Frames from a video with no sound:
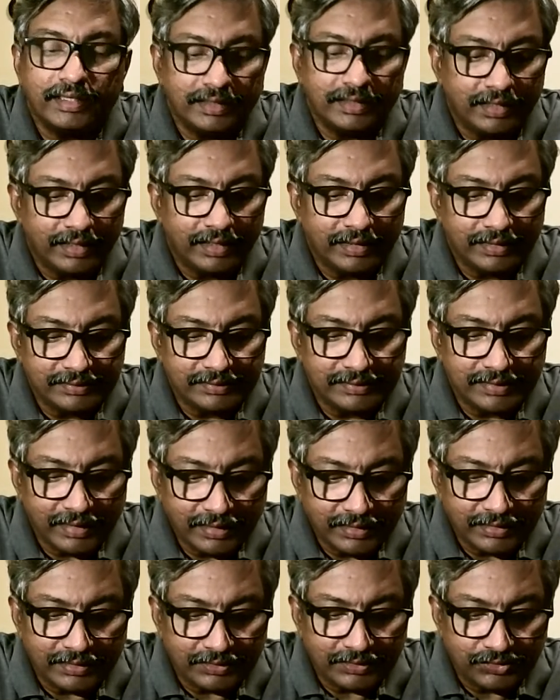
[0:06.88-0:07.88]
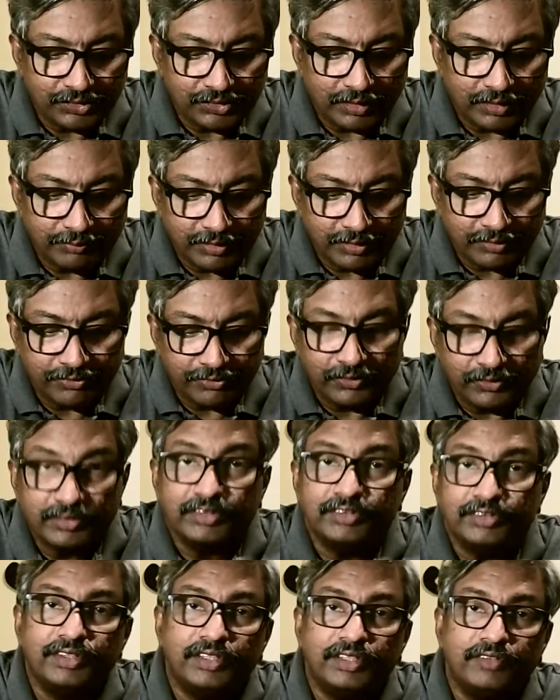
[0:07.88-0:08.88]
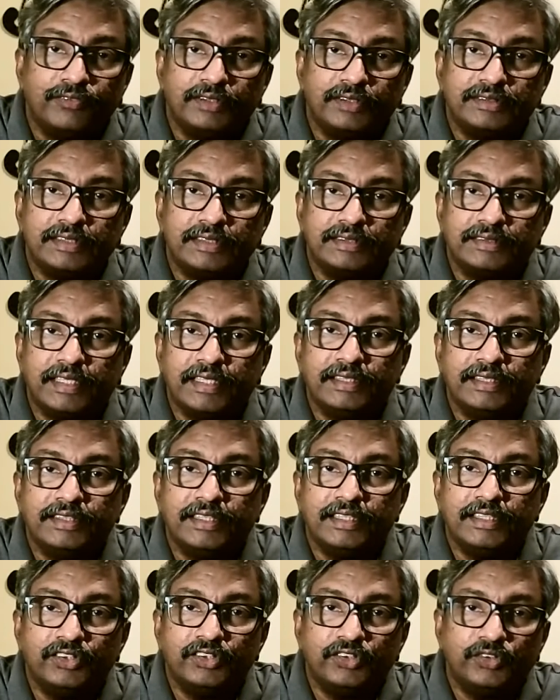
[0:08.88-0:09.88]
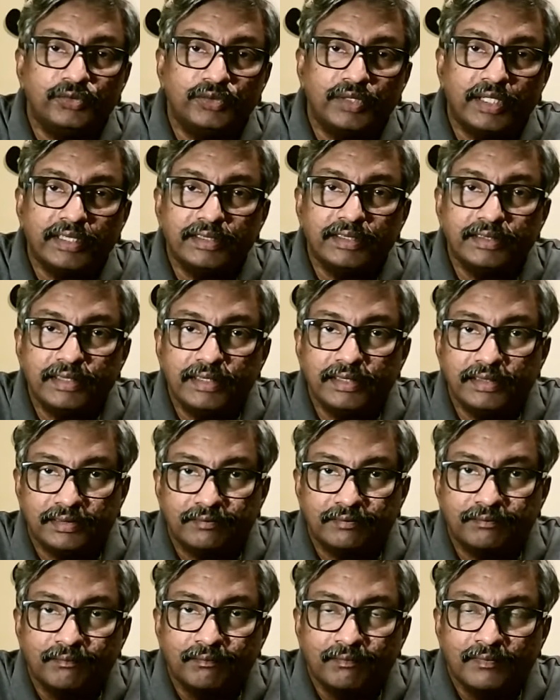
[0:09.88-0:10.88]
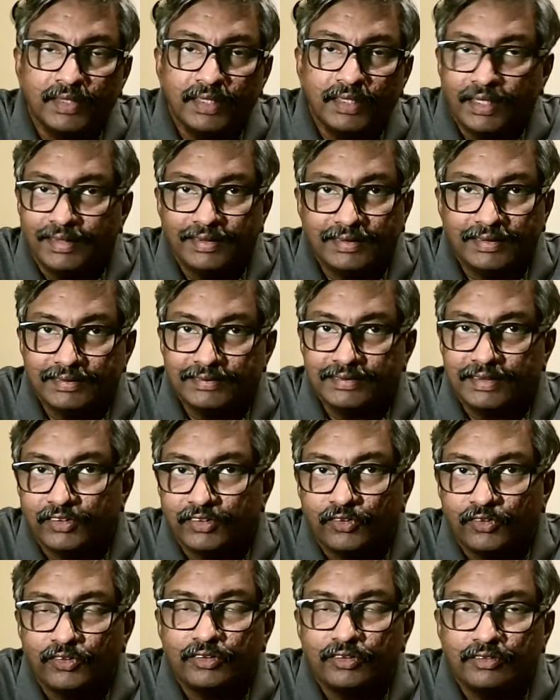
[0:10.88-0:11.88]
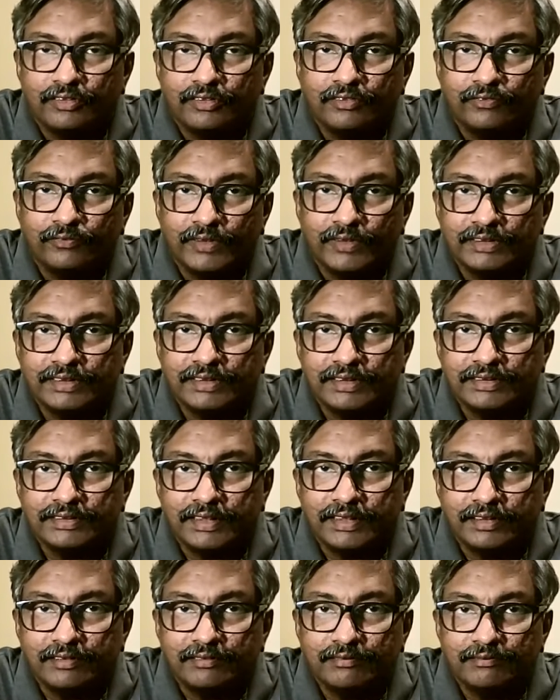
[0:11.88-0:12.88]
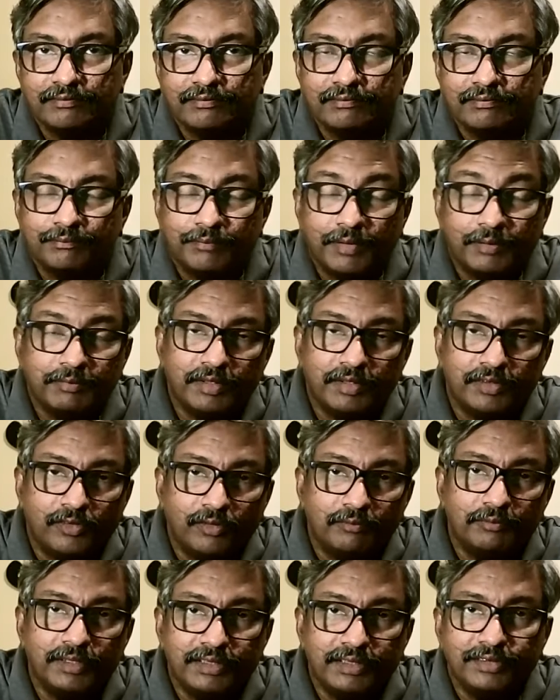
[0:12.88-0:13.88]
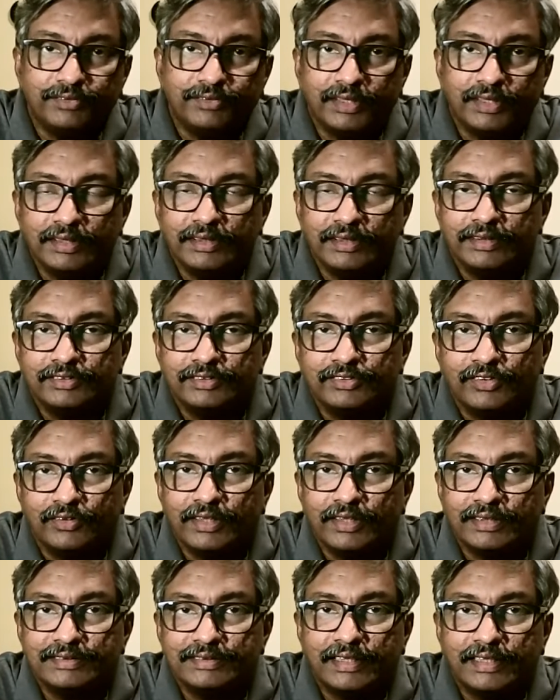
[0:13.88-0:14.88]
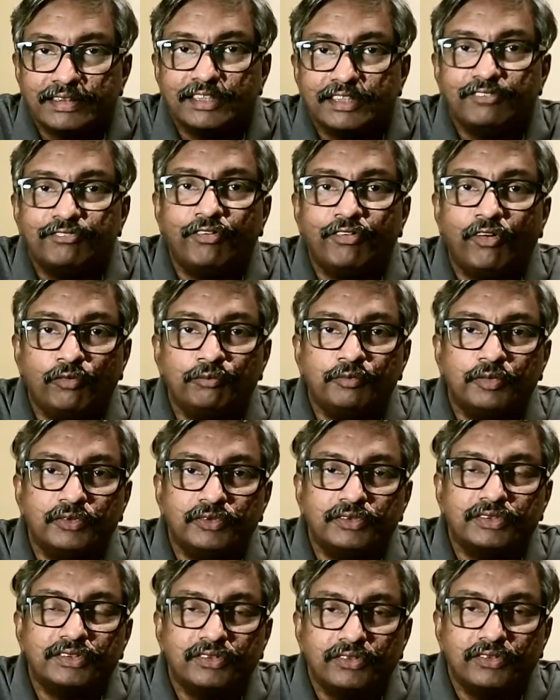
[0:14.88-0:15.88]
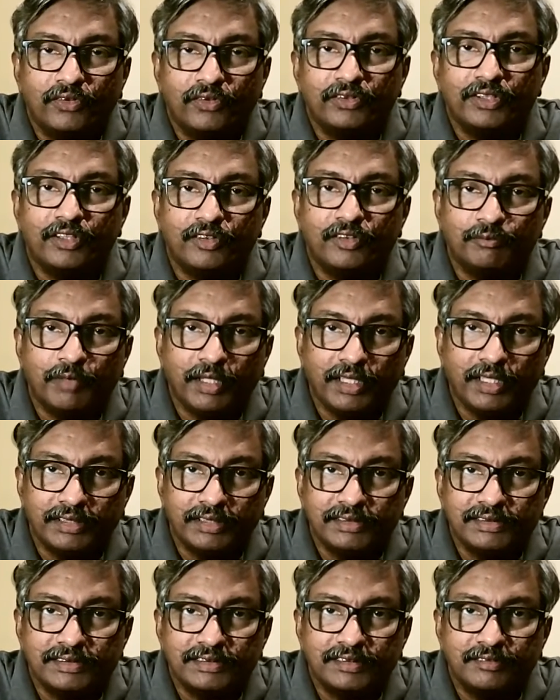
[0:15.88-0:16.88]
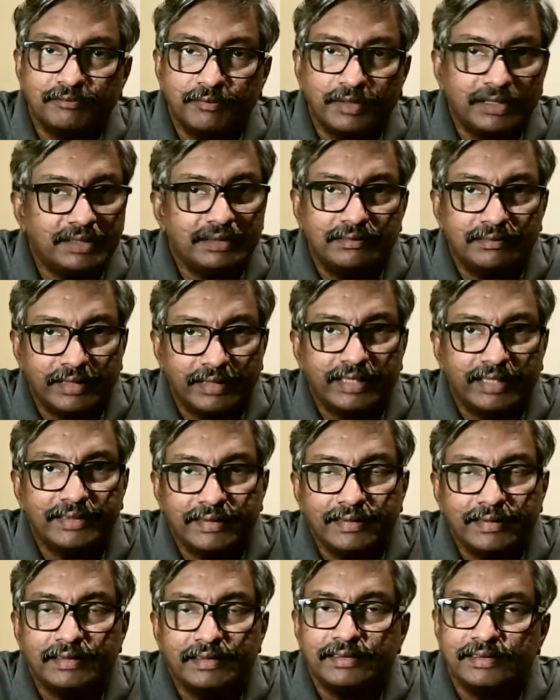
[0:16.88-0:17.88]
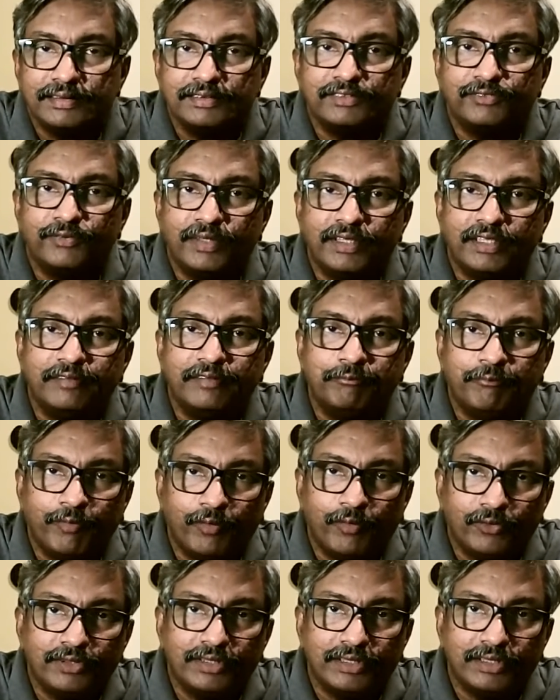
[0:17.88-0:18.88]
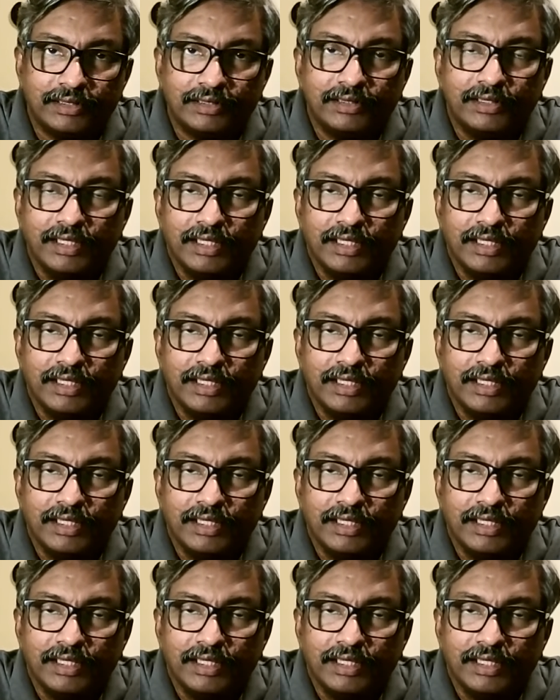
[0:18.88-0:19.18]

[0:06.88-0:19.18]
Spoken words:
at Isaiah chapter 43, verses 18 to 19. These are not verses that people normally read. It's not exactly foremost on our minds, but I think it is very important.